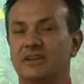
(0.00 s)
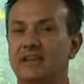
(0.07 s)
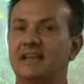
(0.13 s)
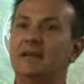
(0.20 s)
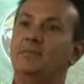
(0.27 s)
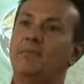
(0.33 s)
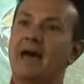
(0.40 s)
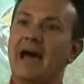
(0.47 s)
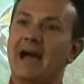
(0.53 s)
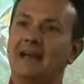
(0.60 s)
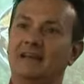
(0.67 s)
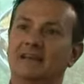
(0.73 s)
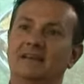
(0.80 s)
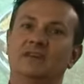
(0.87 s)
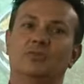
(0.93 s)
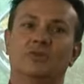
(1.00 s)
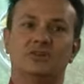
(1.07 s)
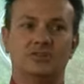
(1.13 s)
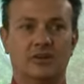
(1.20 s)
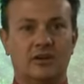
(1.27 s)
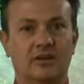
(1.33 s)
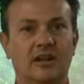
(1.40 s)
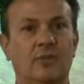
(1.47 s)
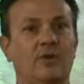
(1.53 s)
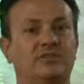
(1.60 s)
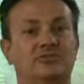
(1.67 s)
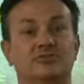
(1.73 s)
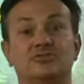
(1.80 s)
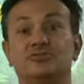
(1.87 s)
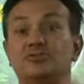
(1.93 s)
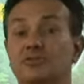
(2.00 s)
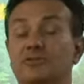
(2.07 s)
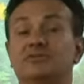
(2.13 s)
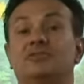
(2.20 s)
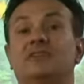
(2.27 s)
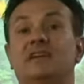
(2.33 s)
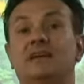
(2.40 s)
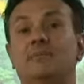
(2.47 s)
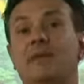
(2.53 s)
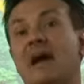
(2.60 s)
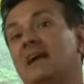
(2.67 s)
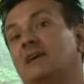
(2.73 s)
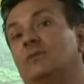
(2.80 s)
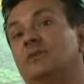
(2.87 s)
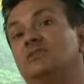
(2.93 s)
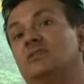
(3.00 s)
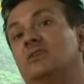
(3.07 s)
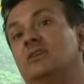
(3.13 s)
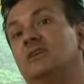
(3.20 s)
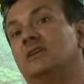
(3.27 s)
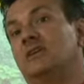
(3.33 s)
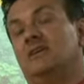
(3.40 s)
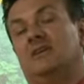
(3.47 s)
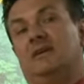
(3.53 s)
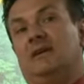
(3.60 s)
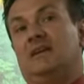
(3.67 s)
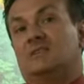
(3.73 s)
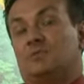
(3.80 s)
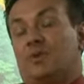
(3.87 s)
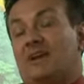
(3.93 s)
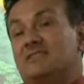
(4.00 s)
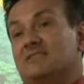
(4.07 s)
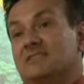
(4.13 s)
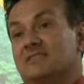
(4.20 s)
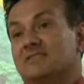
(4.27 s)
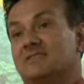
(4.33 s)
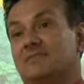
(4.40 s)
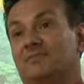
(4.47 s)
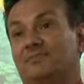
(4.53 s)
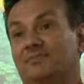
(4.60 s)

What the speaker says: getting back in return and what your students are getting back in return, it's priceless.